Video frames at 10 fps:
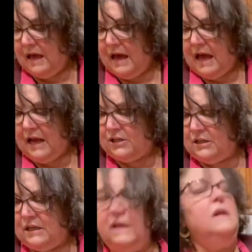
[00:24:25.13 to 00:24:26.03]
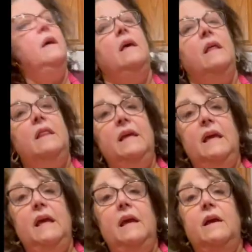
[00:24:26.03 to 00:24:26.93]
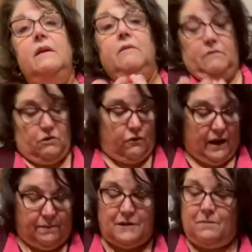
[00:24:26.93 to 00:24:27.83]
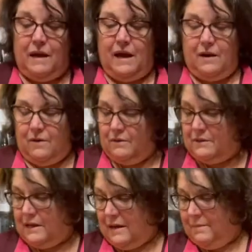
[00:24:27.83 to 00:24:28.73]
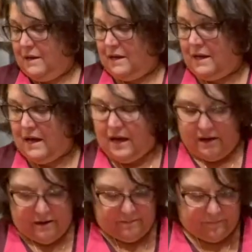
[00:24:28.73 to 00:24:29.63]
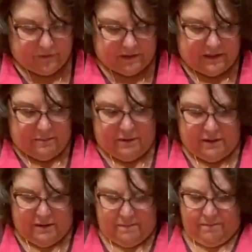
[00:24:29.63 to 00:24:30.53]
Actually, the grape tomatoes, I'm going to cut some of them